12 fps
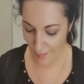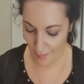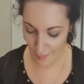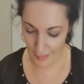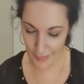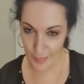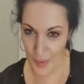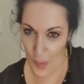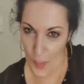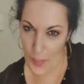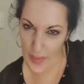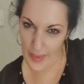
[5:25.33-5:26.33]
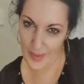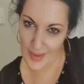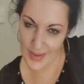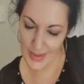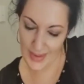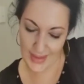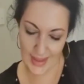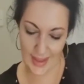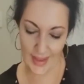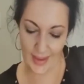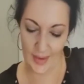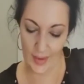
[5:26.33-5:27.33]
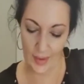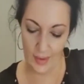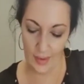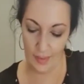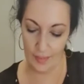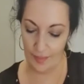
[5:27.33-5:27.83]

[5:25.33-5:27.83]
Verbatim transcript: Let me open this container here.